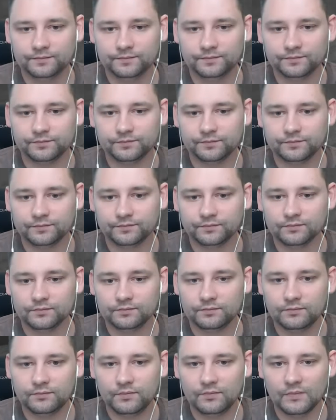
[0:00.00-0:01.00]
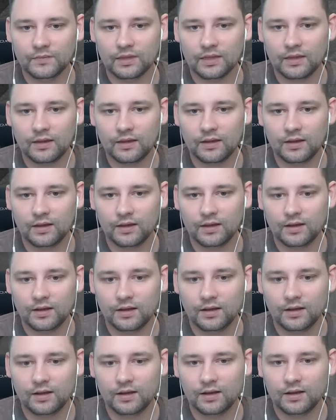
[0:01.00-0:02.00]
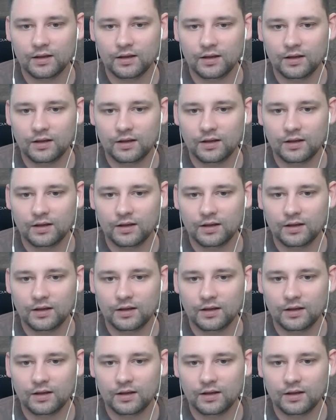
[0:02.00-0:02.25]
No one is speaking in this clip.